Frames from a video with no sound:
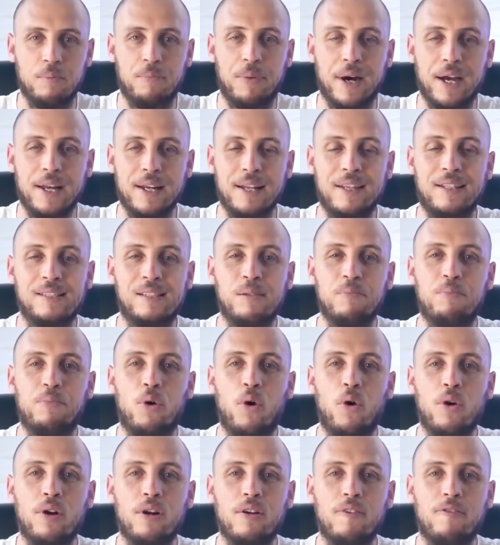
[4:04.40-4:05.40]
But it is
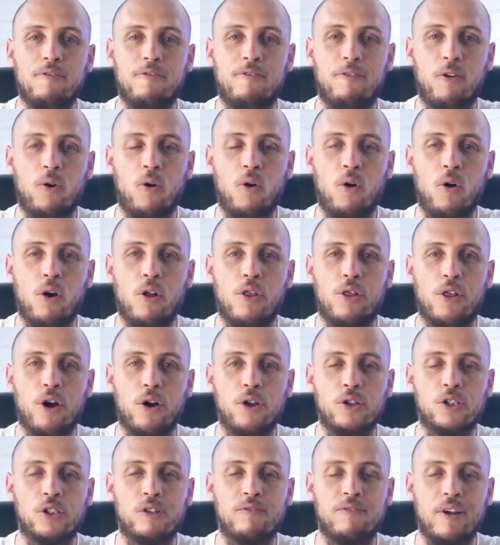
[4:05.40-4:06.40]
important for
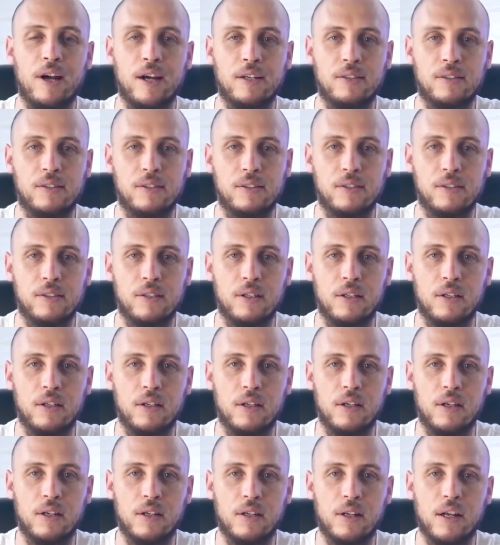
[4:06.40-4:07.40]
those of us
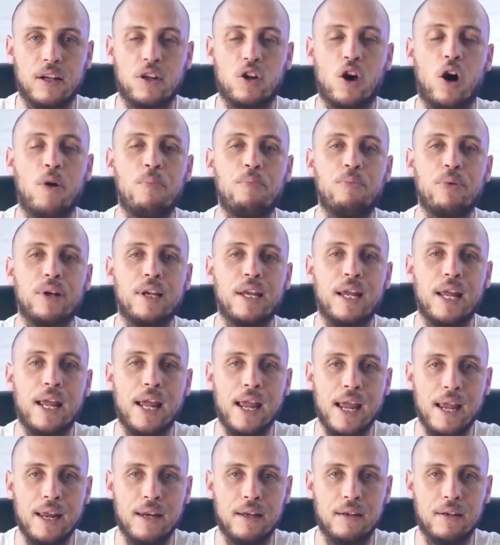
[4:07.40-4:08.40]
that
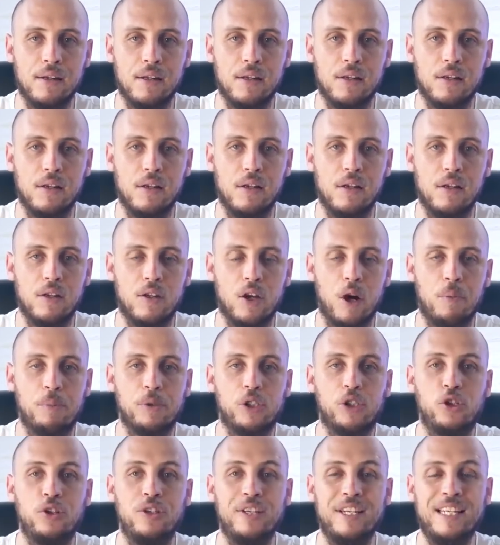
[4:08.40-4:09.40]
comprehend the
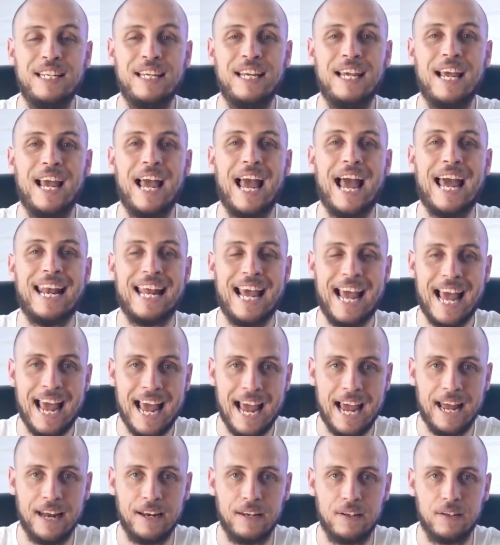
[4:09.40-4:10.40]
opportunity at
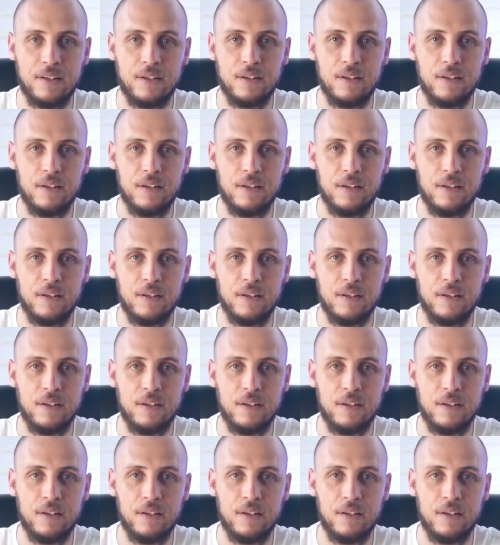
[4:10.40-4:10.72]
hand